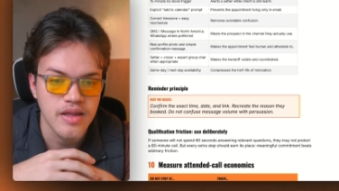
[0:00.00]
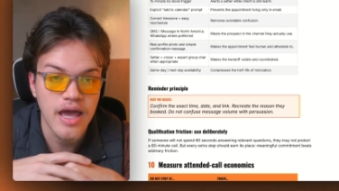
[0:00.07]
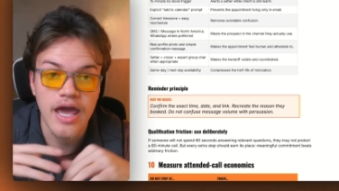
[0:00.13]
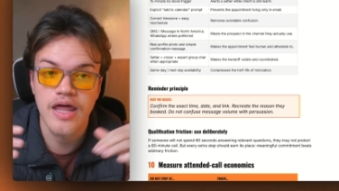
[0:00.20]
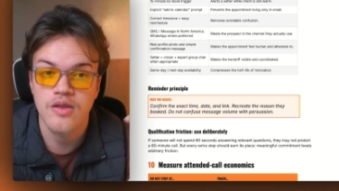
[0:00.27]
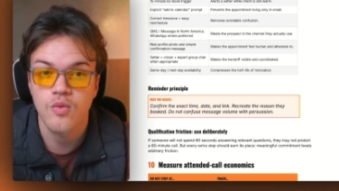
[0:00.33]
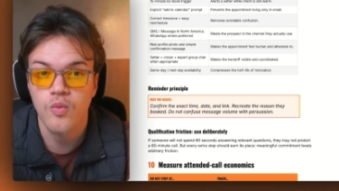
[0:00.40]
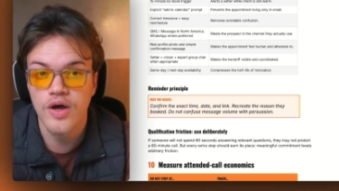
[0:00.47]

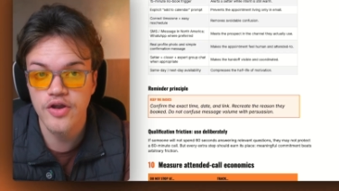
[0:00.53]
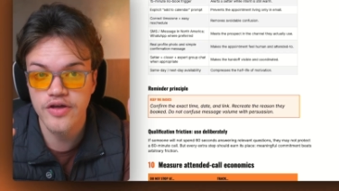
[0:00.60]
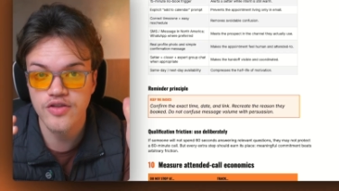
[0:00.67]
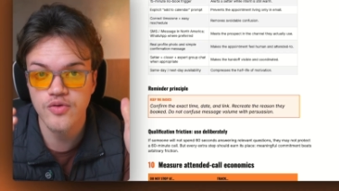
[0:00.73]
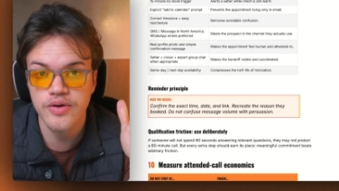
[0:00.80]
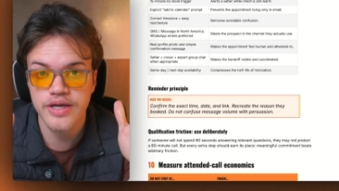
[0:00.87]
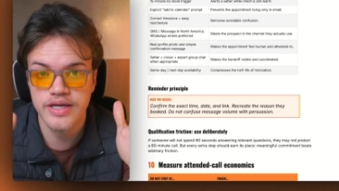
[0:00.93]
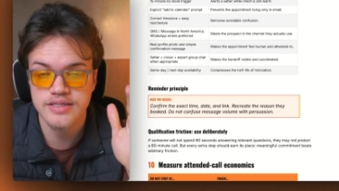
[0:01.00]
And what you can
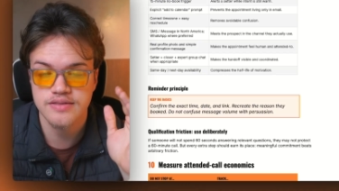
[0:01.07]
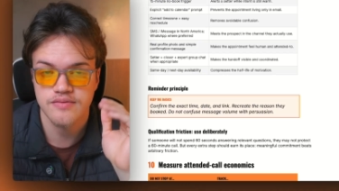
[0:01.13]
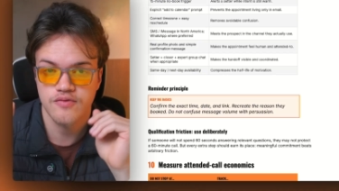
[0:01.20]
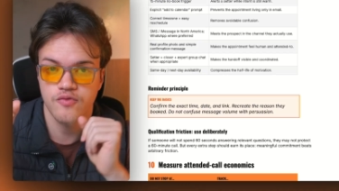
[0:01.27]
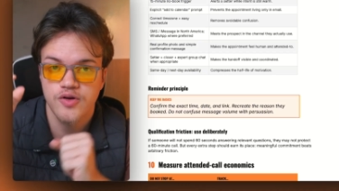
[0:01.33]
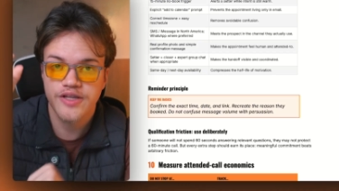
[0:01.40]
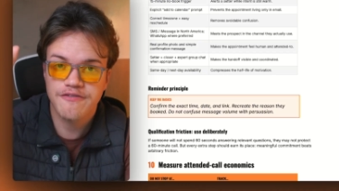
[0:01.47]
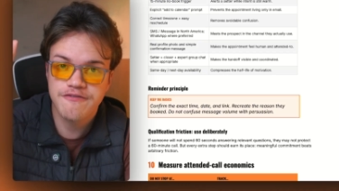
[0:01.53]
do is,
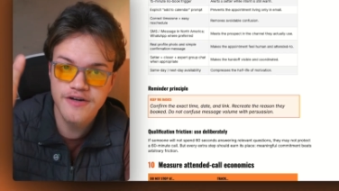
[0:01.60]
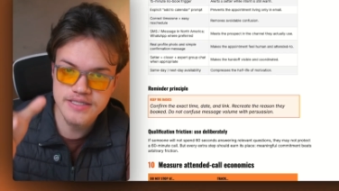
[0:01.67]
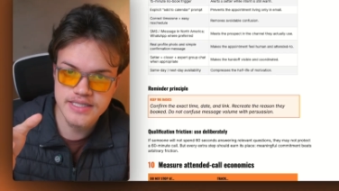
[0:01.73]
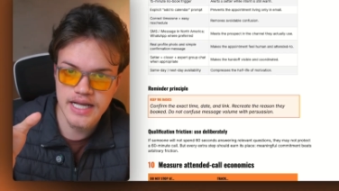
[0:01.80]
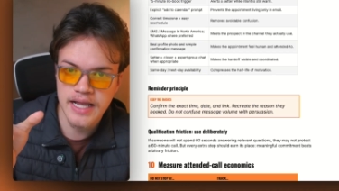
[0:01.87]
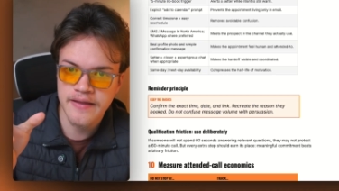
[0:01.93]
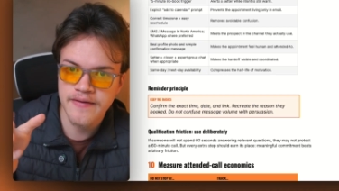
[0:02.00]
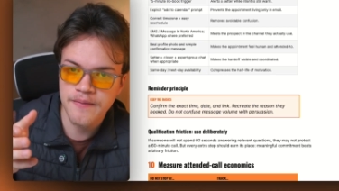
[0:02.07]
for the first
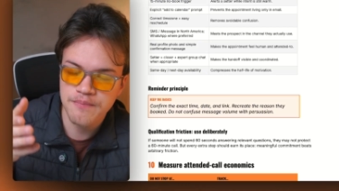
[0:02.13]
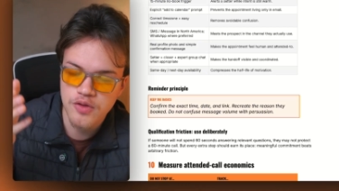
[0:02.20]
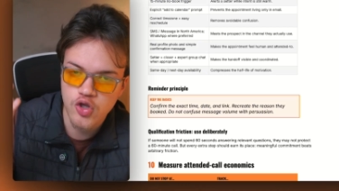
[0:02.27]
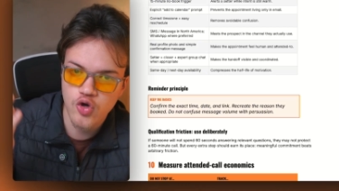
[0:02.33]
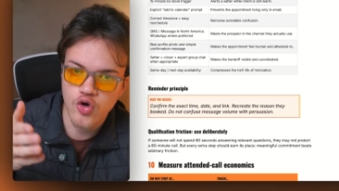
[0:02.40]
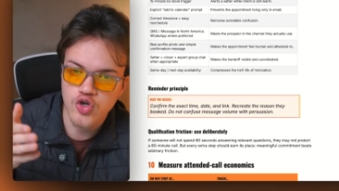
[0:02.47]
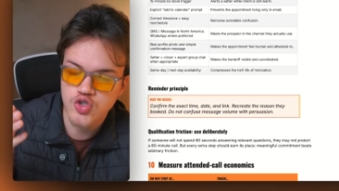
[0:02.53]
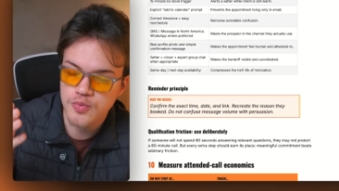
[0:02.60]
calendar,
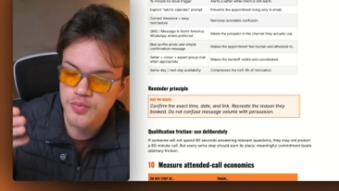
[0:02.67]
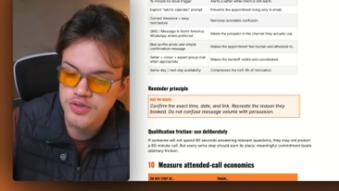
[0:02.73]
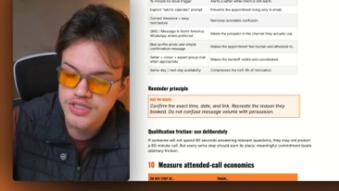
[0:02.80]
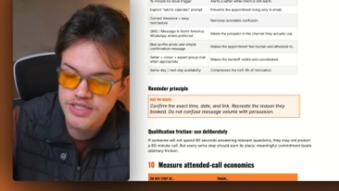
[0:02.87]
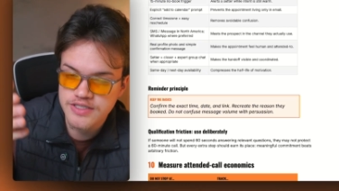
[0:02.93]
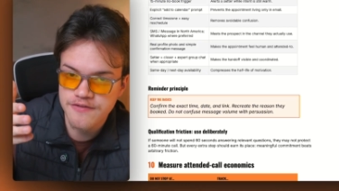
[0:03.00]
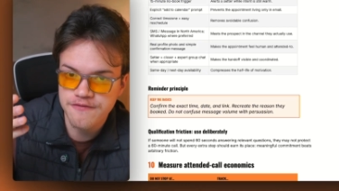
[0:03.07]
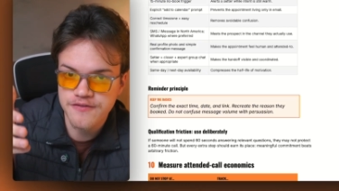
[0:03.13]
you're going to put
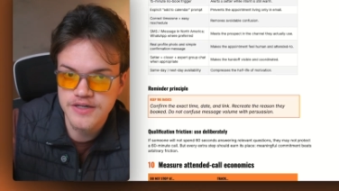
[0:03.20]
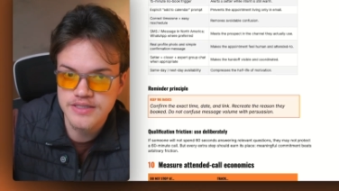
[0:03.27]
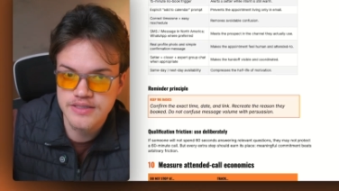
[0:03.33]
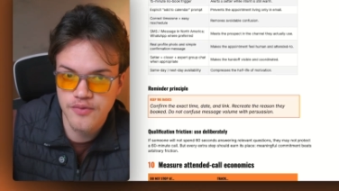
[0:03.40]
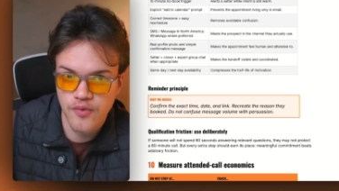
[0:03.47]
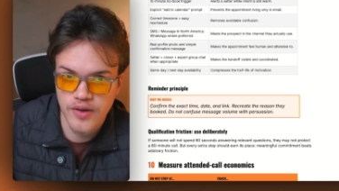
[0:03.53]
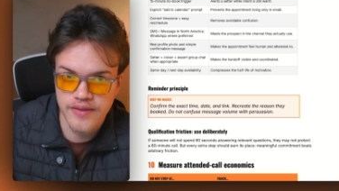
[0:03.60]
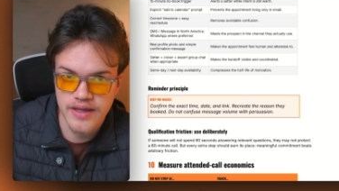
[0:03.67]
just the
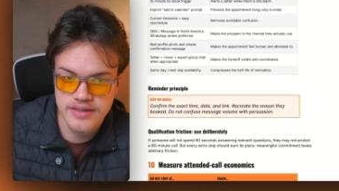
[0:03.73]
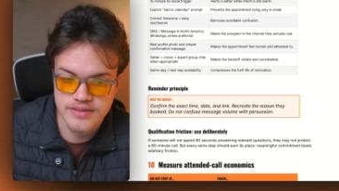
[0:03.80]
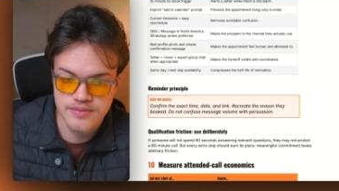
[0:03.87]
first 3 days,